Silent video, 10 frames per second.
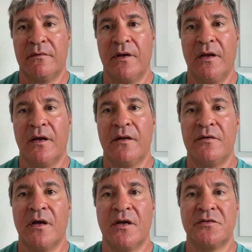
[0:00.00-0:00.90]
And
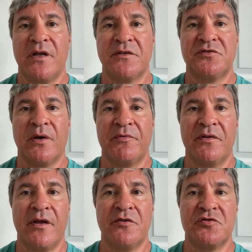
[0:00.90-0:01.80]
that's something
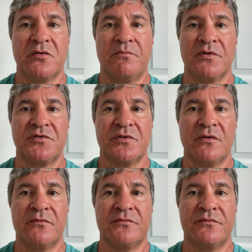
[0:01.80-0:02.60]
that you should pursue.